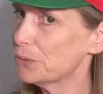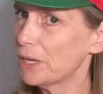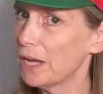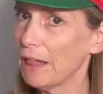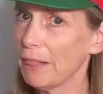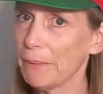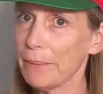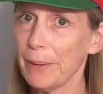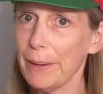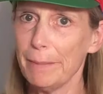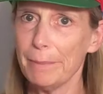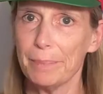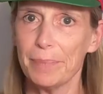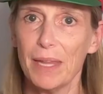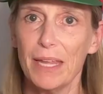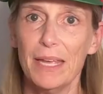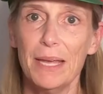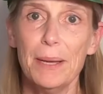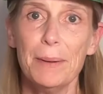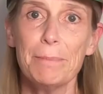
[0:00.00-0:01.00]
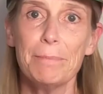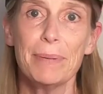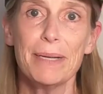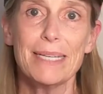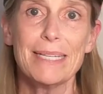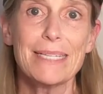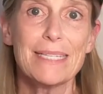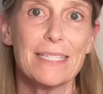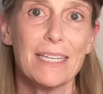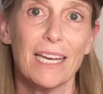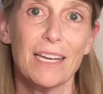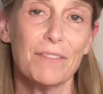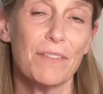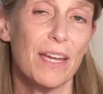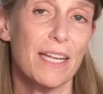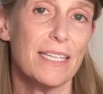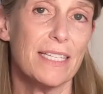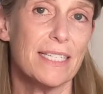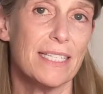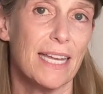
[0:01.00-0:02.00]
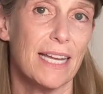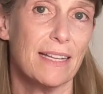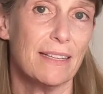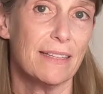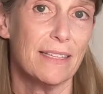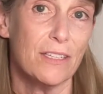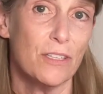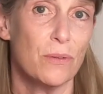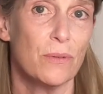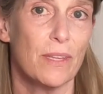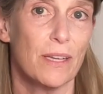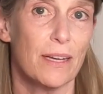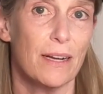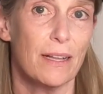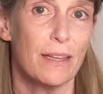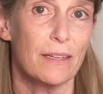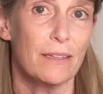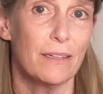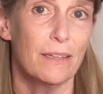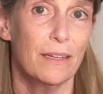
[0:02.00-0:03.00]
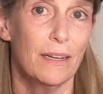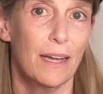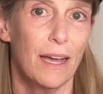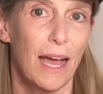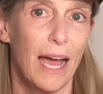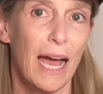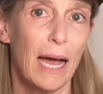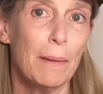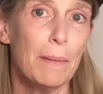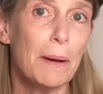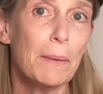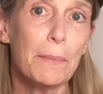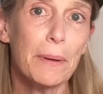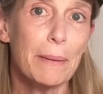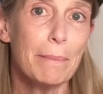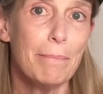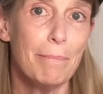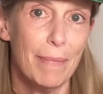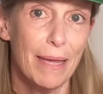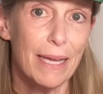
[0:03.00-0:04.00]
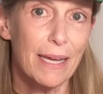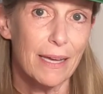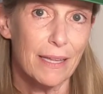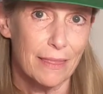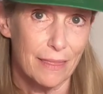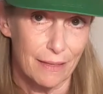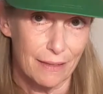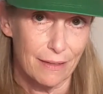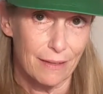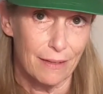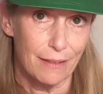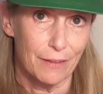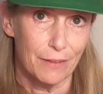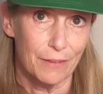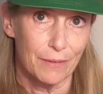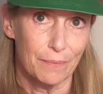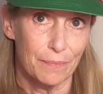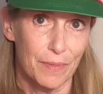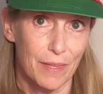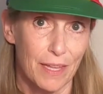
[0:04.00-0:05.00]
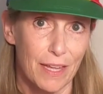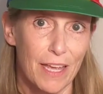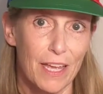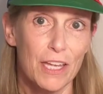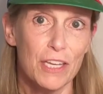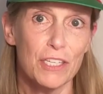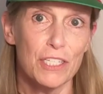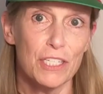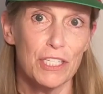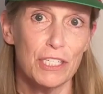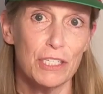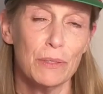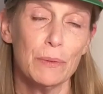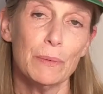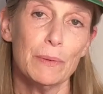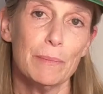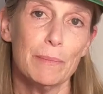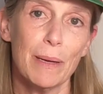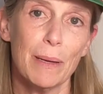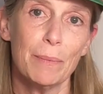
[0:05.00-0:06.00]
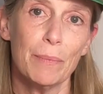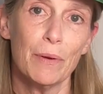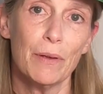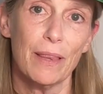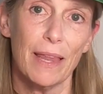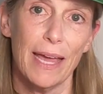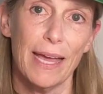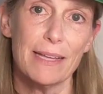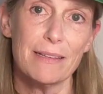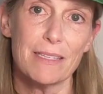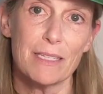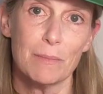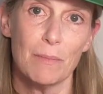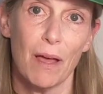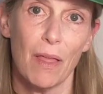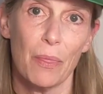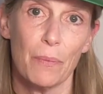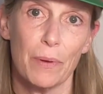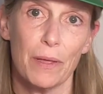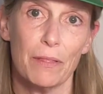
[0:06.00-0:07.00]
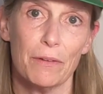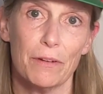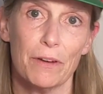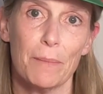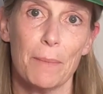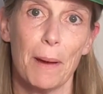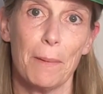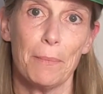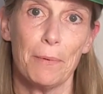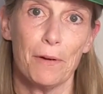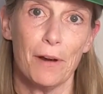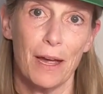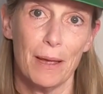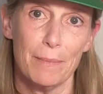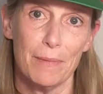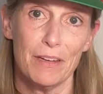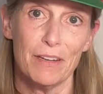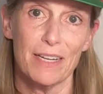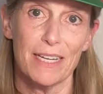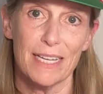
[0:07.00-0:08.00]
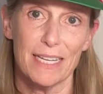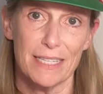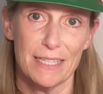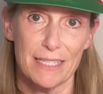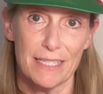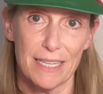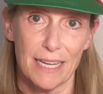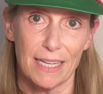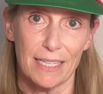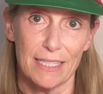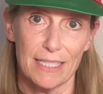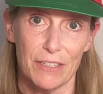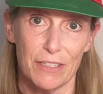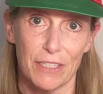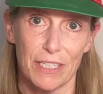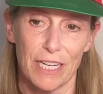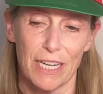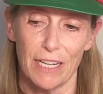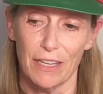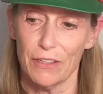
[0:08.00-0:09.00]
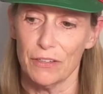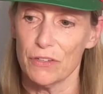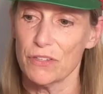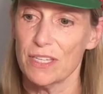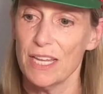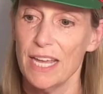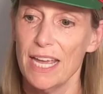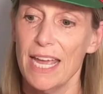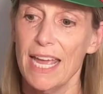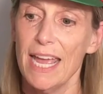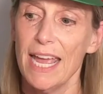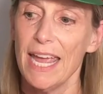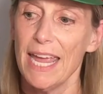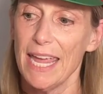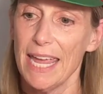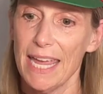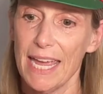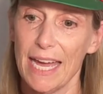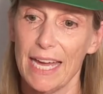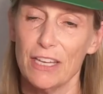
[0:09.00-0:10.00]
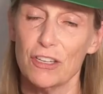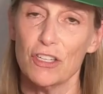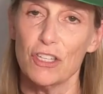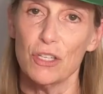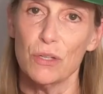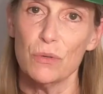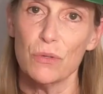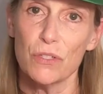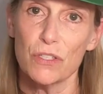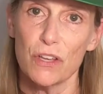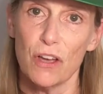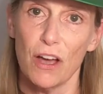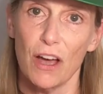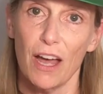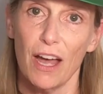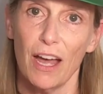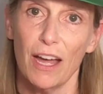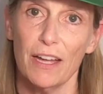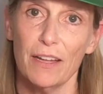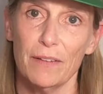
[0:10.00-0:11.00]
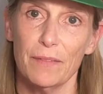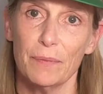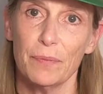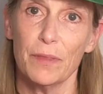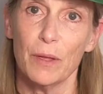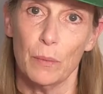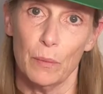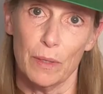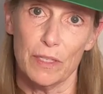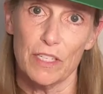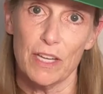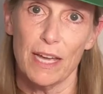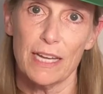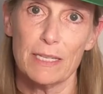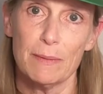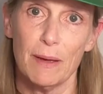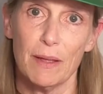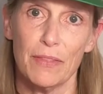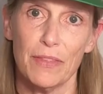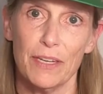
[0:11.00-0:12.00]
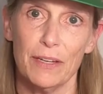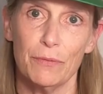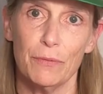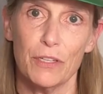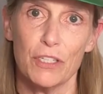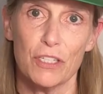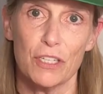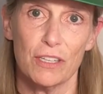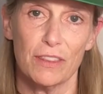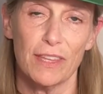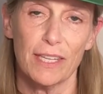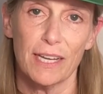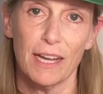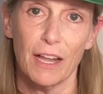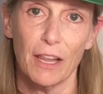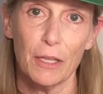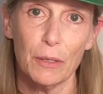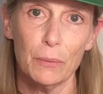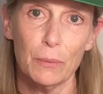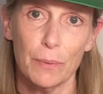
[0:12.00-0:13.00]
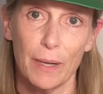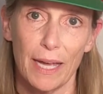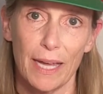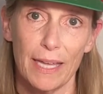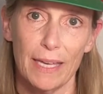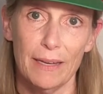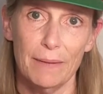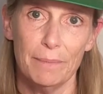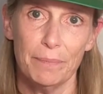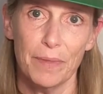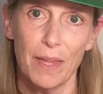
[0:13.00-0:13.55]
color up. But instead of telling you the color, how about we make the color? Do you remember last month we learned about primary and secondary colors? And you saw, that we talked about that if we took the color red